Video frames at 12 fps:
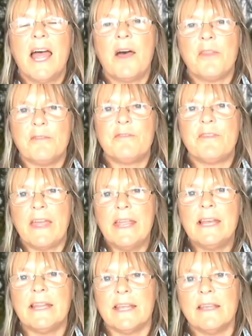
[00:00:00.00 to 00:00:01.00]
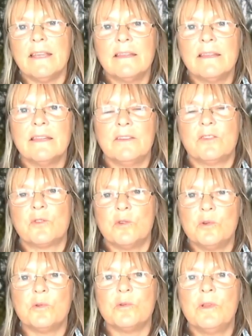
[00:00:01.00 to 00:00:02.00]
Are they failing in
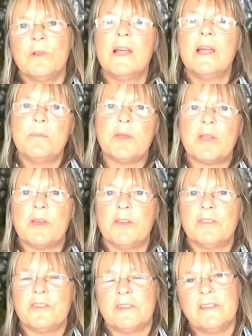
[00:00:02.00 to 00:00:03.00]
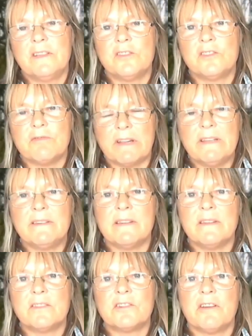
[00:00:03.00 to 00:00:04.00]
school because the teachers are
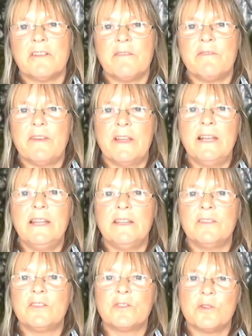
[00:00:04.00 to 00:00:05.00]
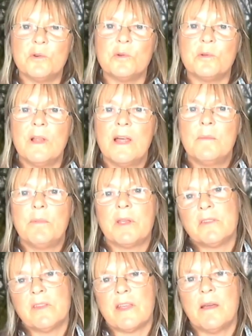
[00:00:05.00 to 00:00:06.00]
racist, or are they failing in school
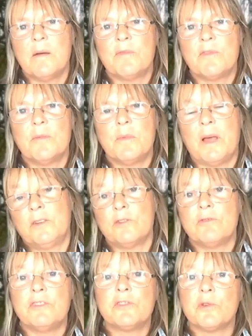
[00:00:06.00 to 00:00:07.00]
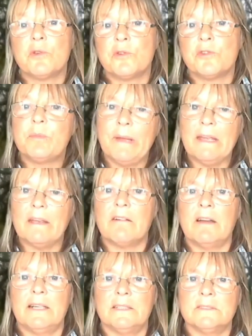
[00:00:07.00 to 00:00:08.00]
because they come from under-resourced
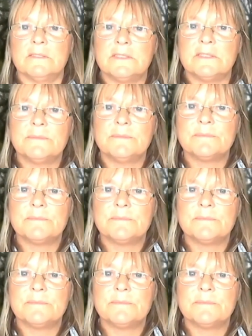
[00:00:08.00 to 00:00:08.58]
backgrounds?